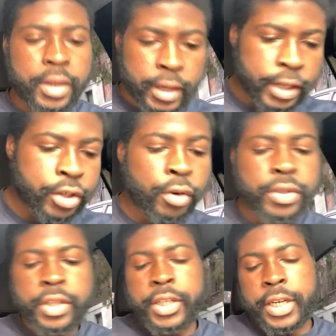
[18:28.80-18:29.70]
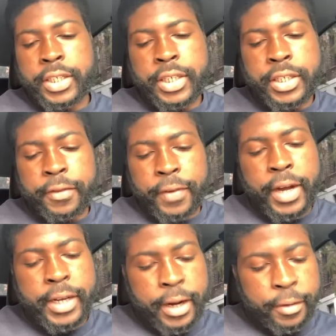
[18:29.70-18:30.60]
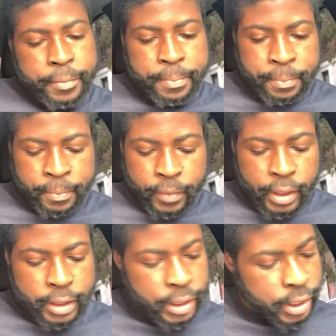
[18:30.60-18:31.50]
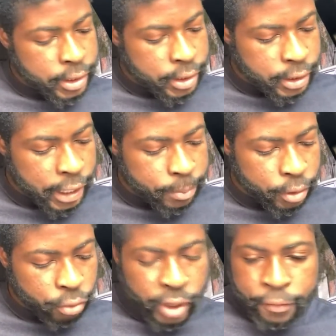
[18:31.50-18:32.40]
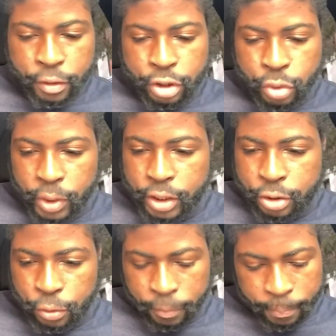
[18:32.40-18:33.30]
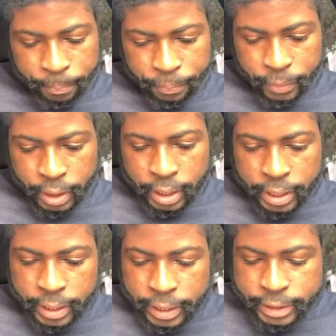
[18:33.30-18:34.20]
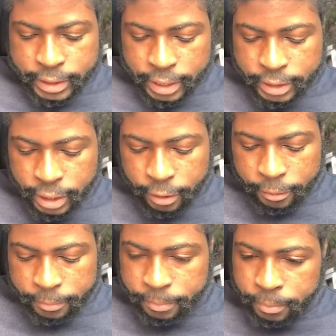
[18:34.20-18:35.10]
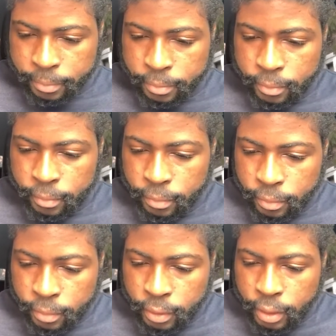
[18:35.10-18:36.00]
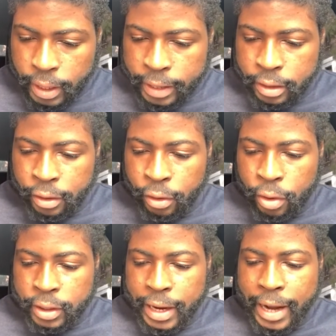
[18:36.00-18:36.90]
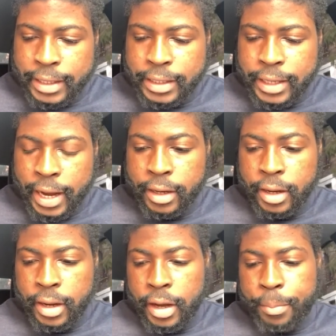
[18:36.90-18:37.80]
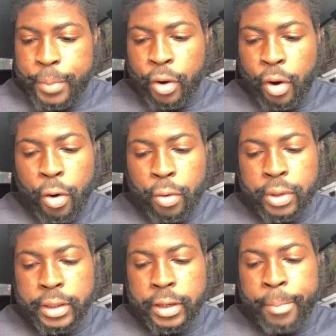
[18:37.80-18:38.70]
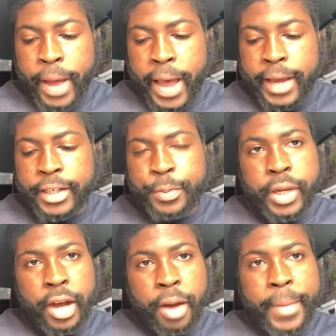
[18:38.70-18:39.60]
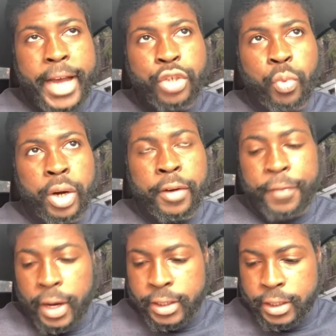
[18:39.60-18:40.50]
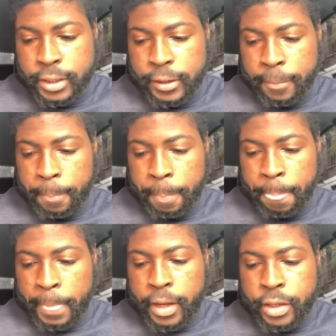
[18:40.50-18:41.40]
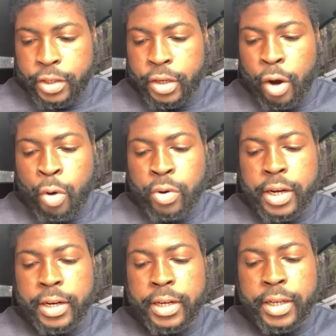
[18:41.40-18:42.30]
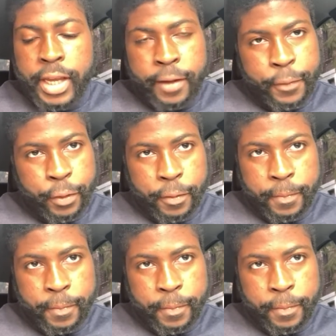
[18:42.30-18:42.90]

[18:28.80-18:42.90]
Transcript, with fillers: Let's go to Genesis to find out. Genesis chapter 3, verse 22. It says here, And the Lord God said, Behold, the man is become as one of us, to know good and evil.